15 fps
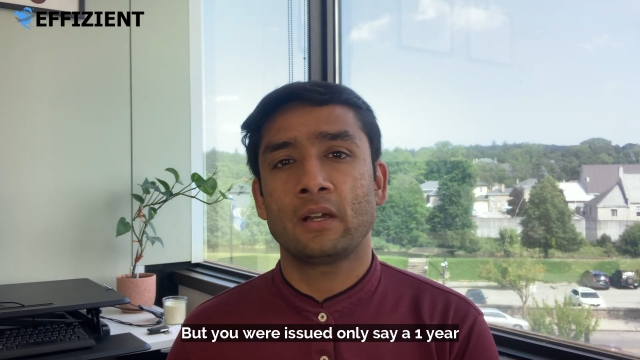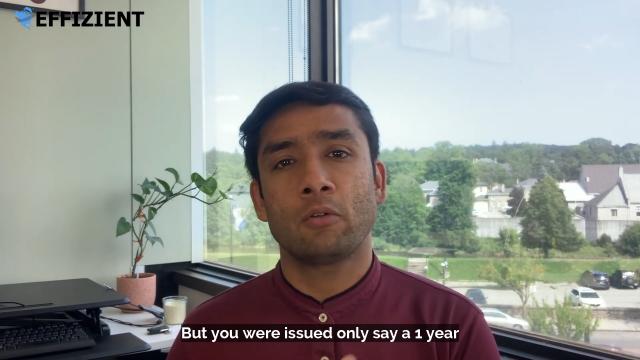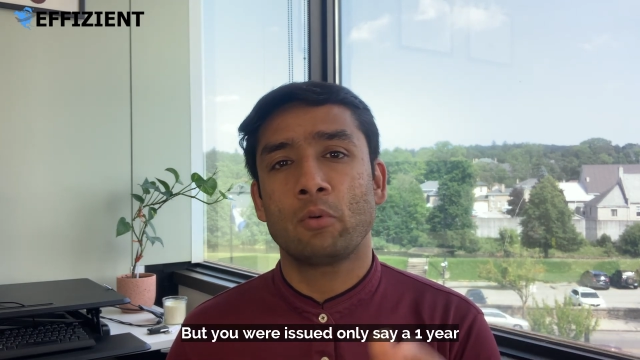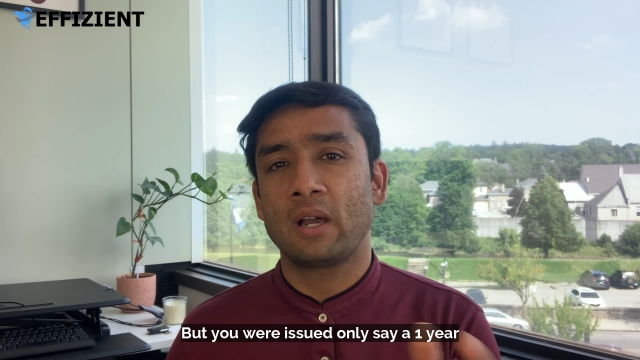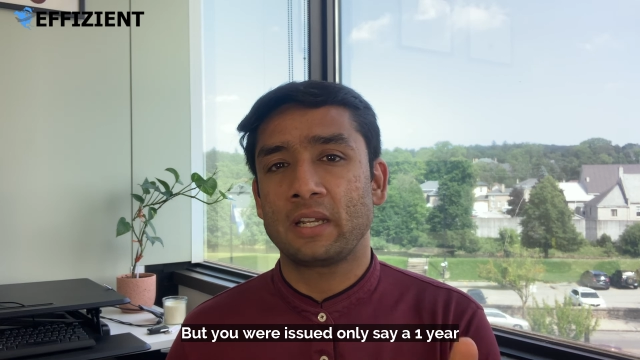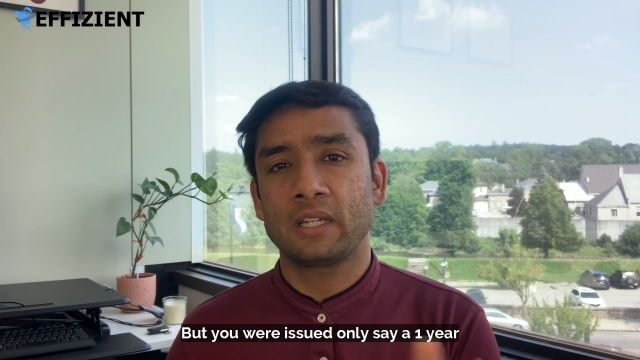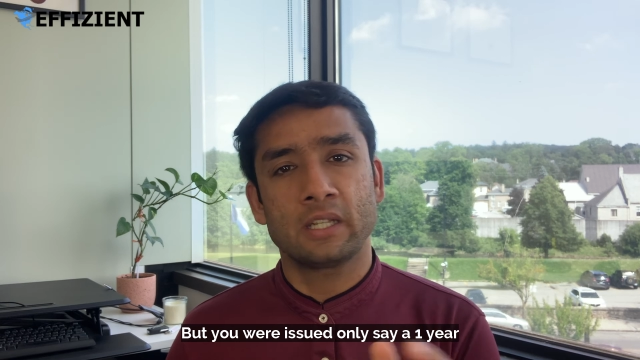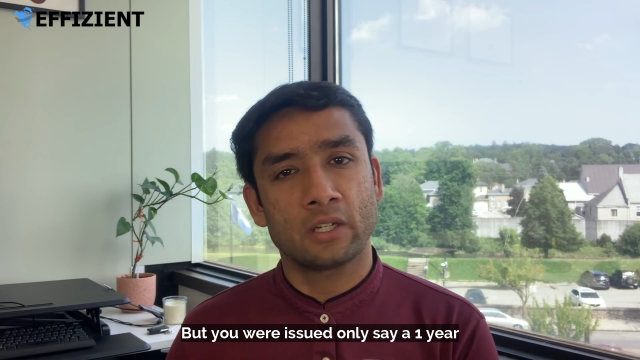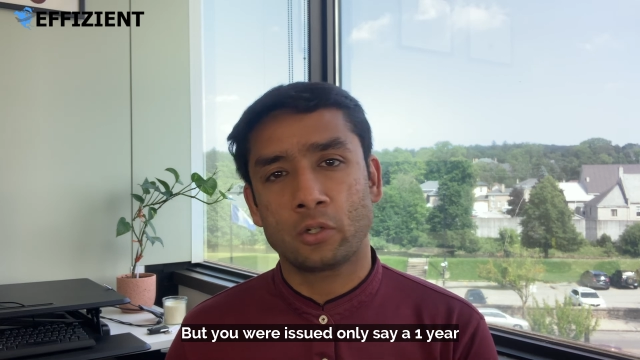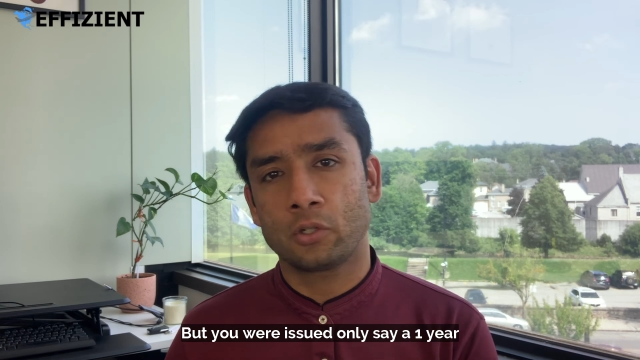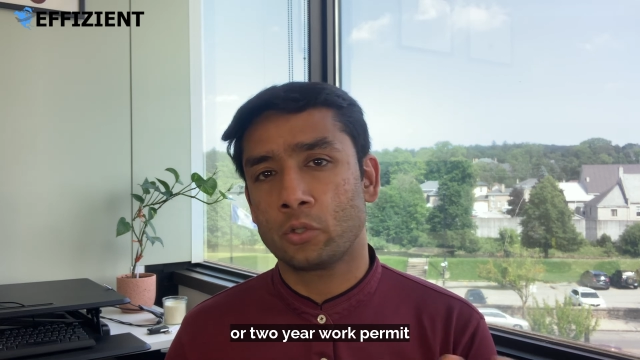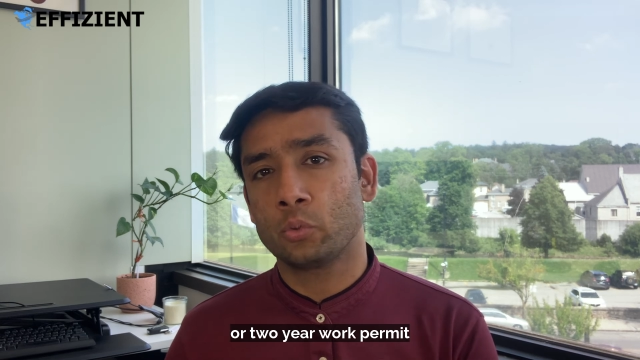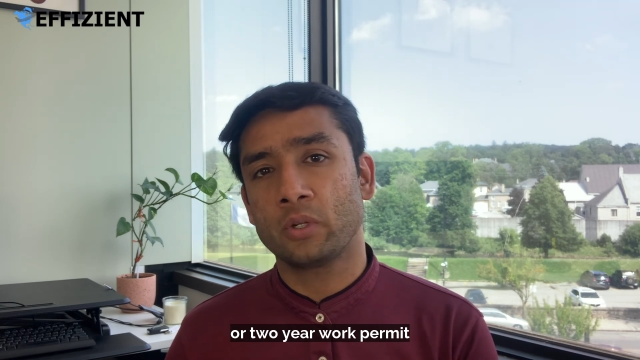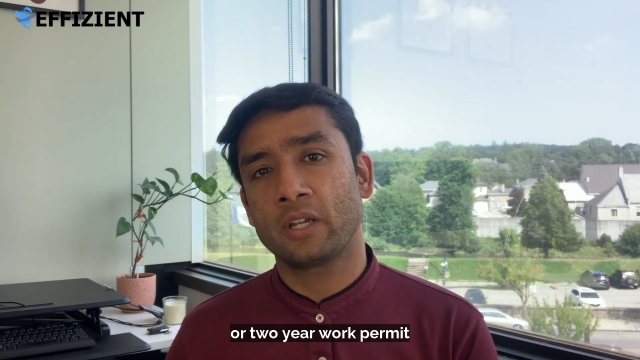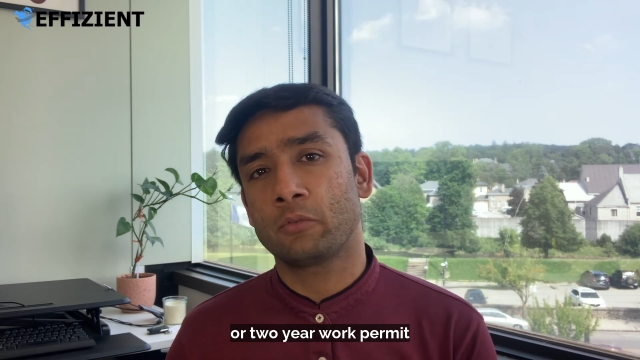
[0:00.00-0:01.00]
a 1-year or
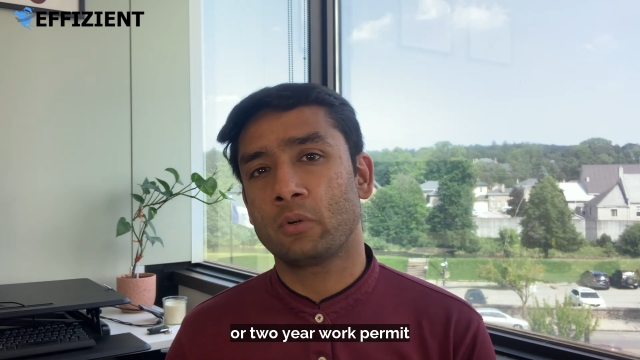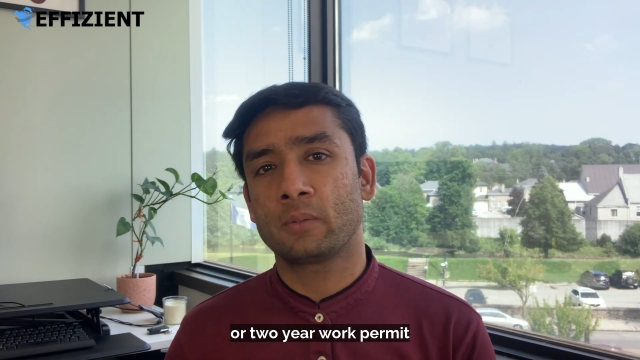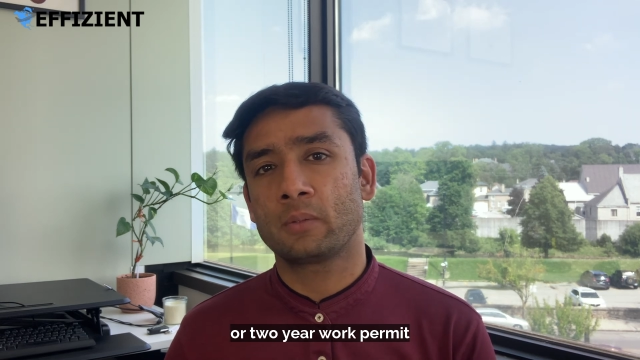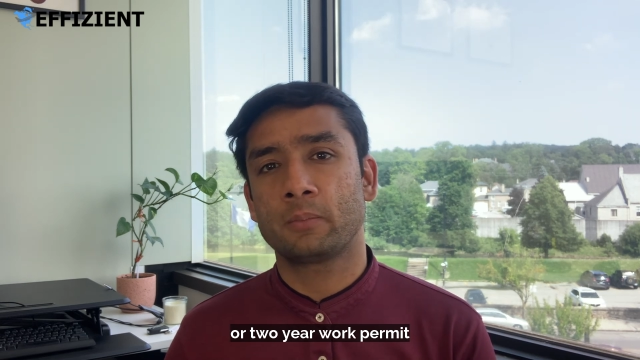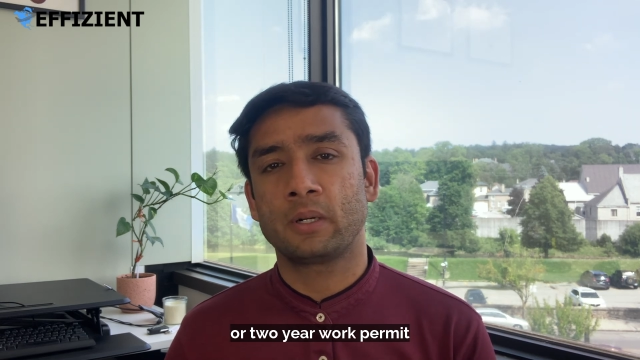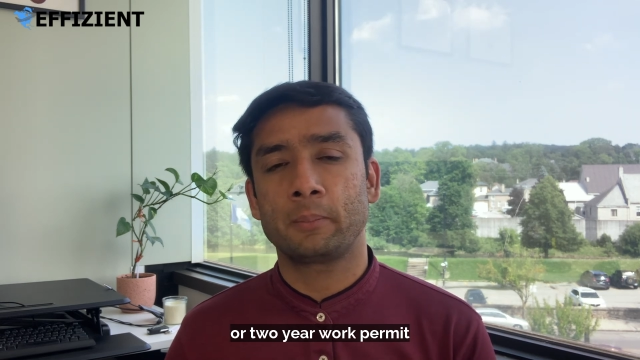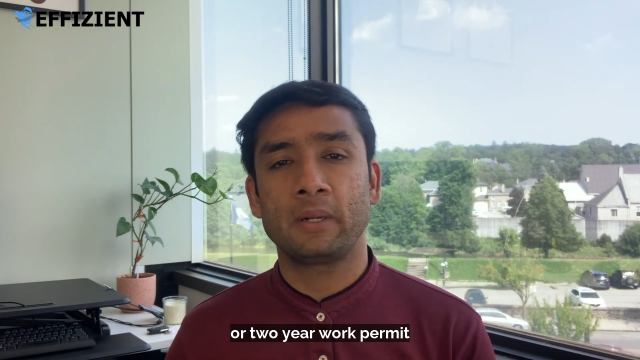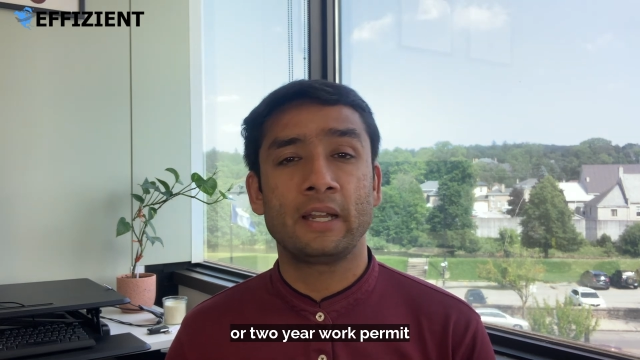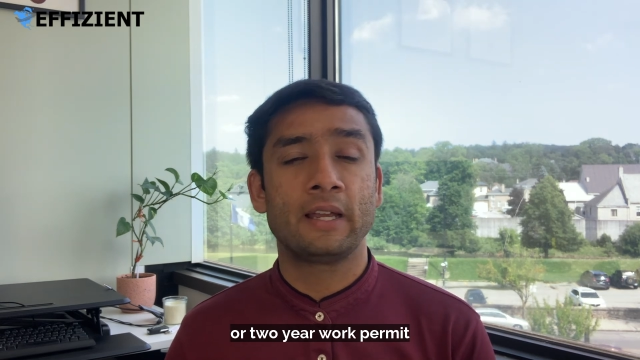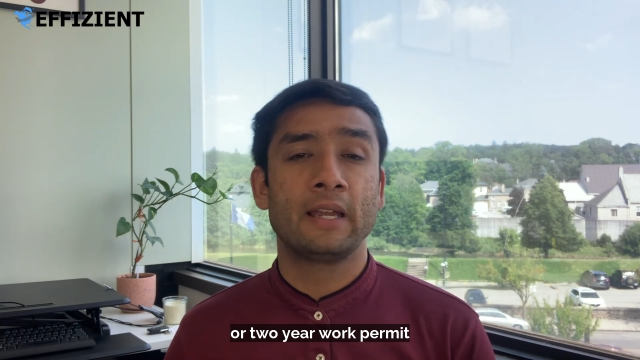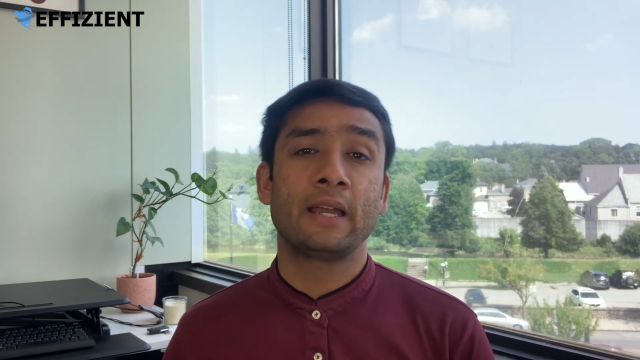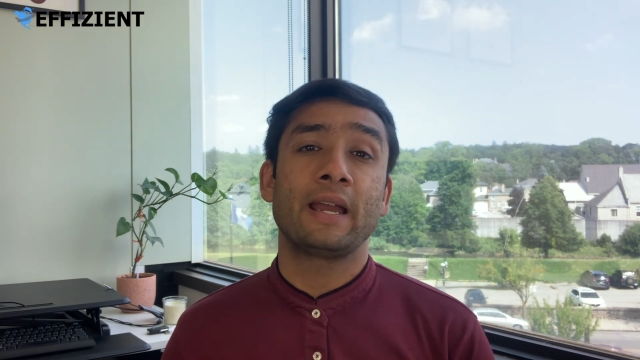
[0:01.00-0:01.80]
2-year work permit,